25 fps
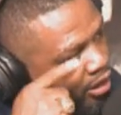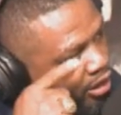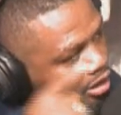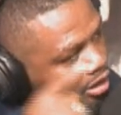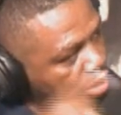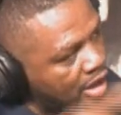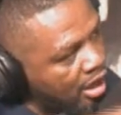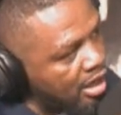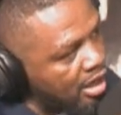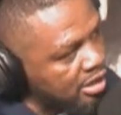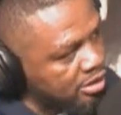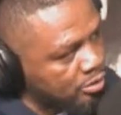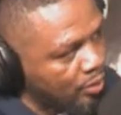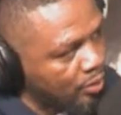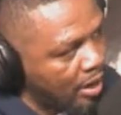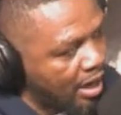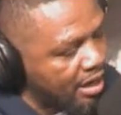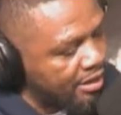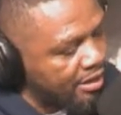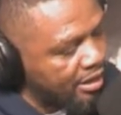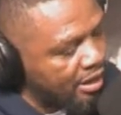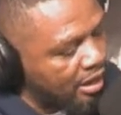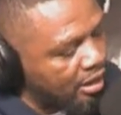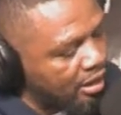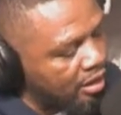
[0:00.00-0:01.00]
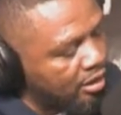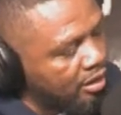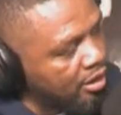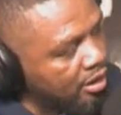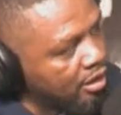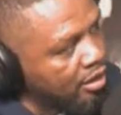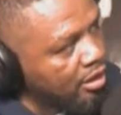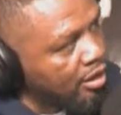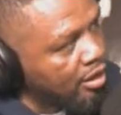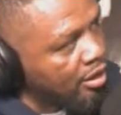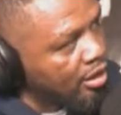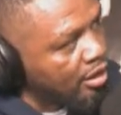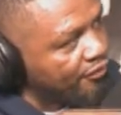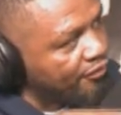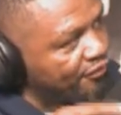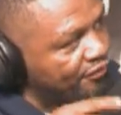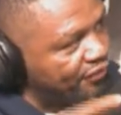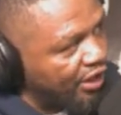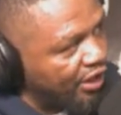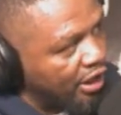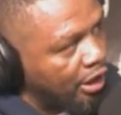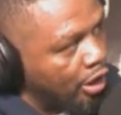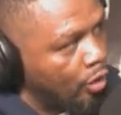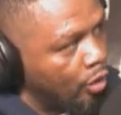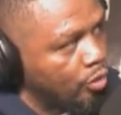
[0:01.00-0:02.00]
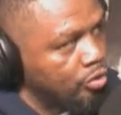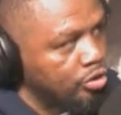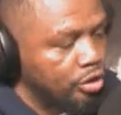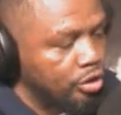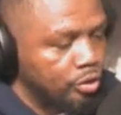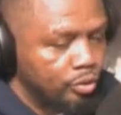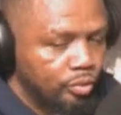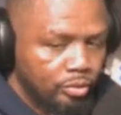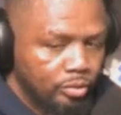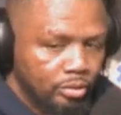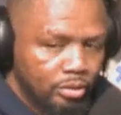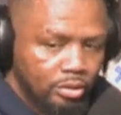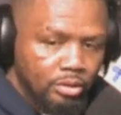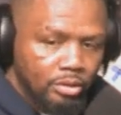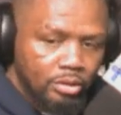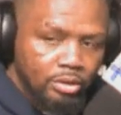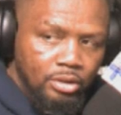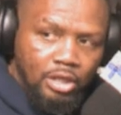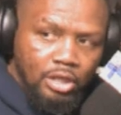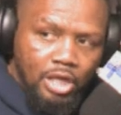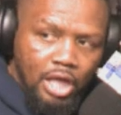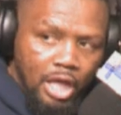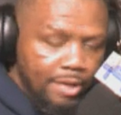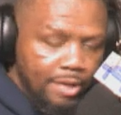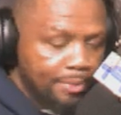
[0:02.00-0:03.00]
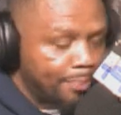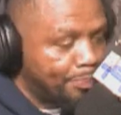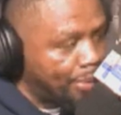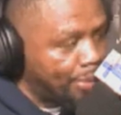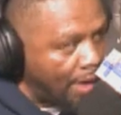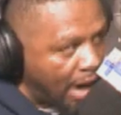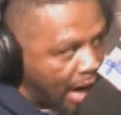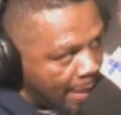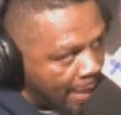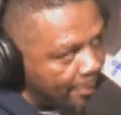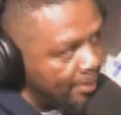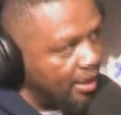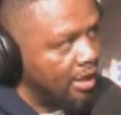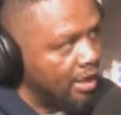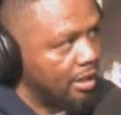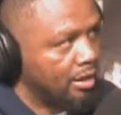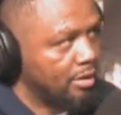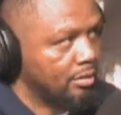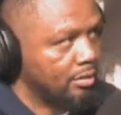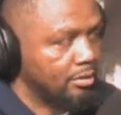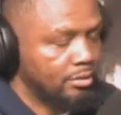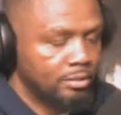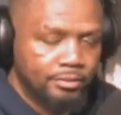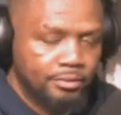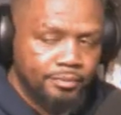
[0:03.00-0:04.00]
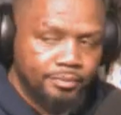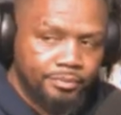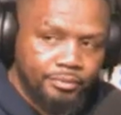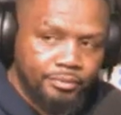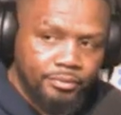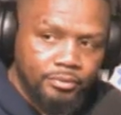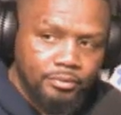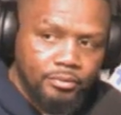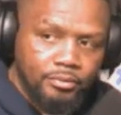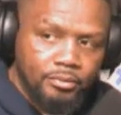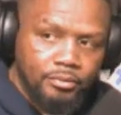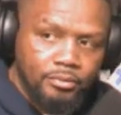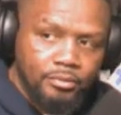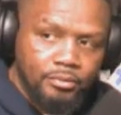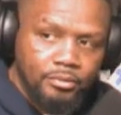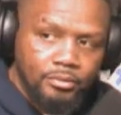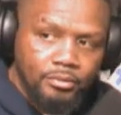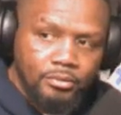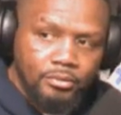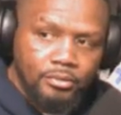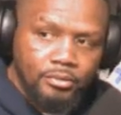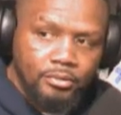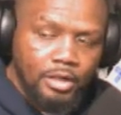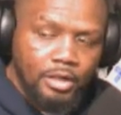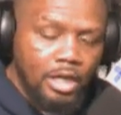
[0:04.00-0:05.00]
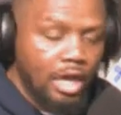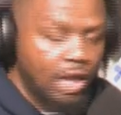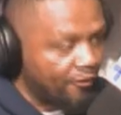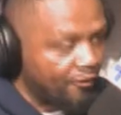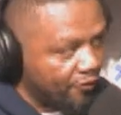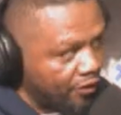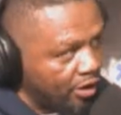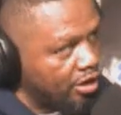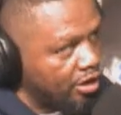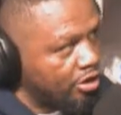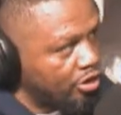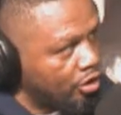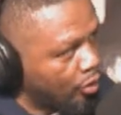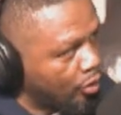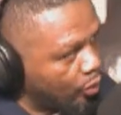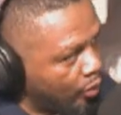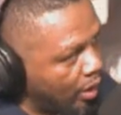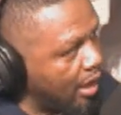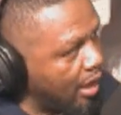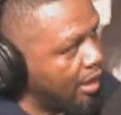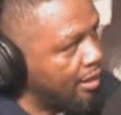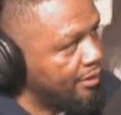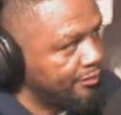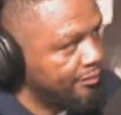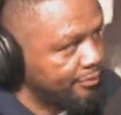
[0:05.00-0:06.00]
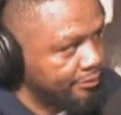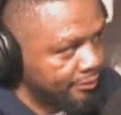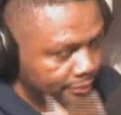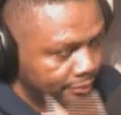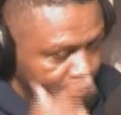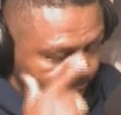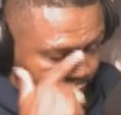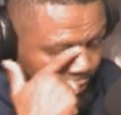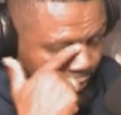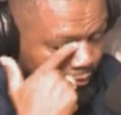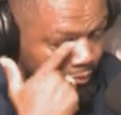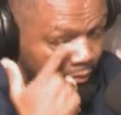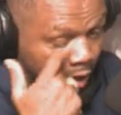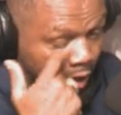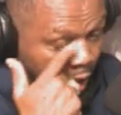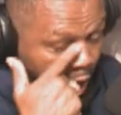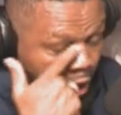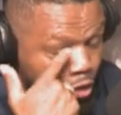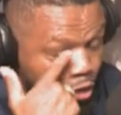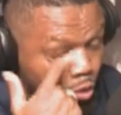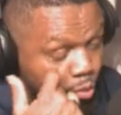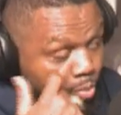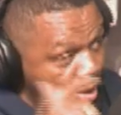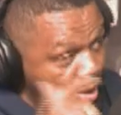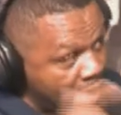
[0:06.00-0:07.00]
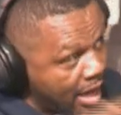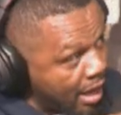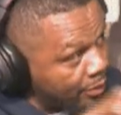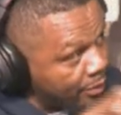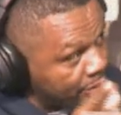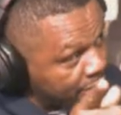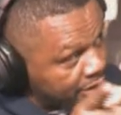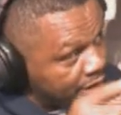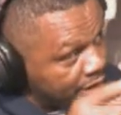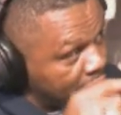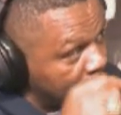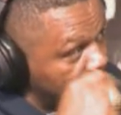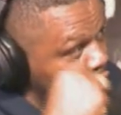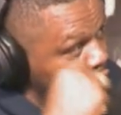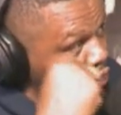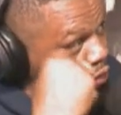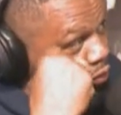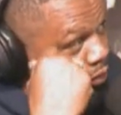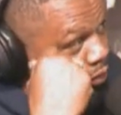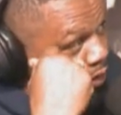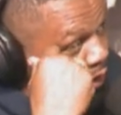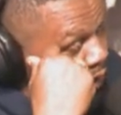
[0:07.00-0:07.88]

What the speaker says: cuss right there fill on you in public in front of your wife, and you mad with D.L. Hughley.